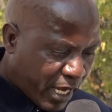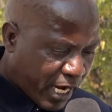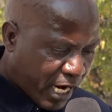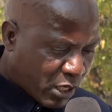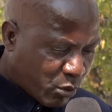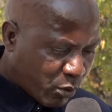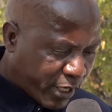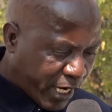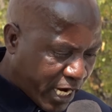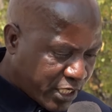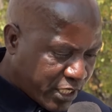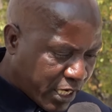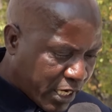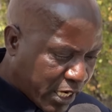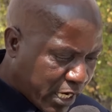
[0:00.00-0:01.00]

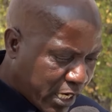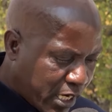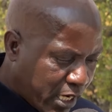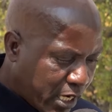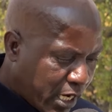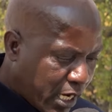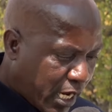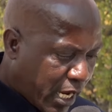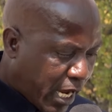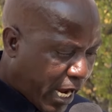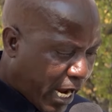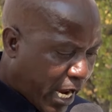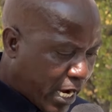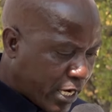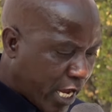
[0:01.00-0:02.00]
education,
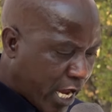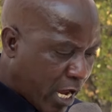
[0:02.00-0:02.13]
and